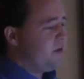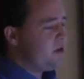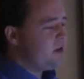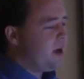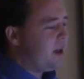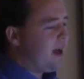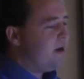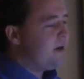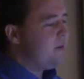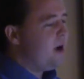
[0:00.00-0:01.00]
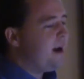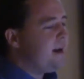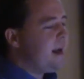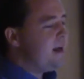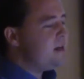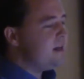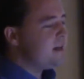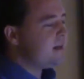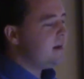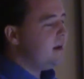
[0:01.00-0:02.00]
to allow embodied
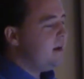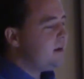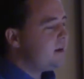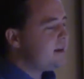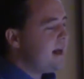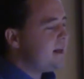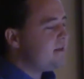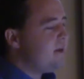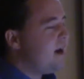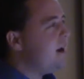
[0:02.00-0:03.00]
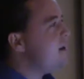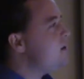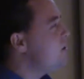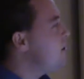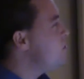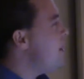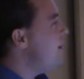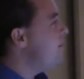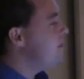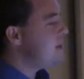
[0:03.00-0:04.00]
agents to satisfy an internal
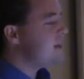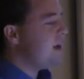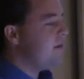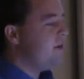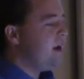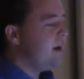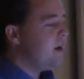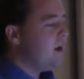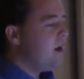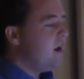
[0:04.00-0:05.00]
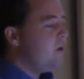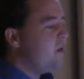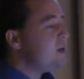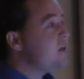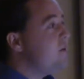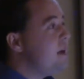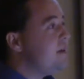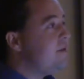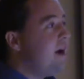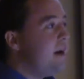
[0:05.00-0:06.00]
drive for discovery, which could be
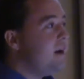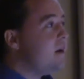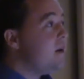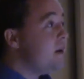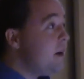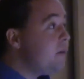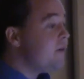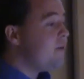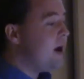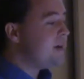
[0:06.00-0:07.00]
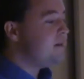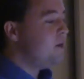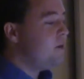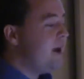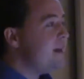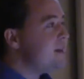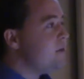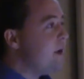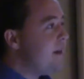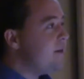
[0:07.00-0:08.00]
defined in a number of possible ways,
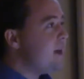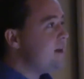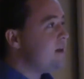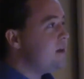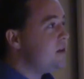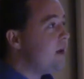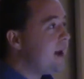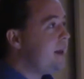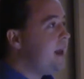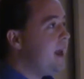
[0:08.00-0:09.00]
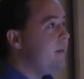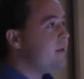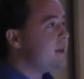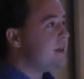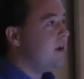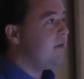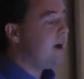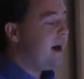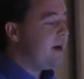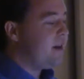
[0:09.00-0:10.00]
rather than to directly aim to solve a
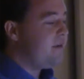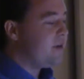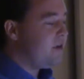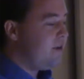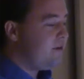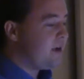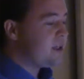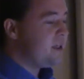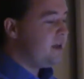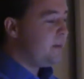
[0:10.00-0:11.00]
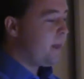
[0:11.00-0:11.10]
higher-level goal function.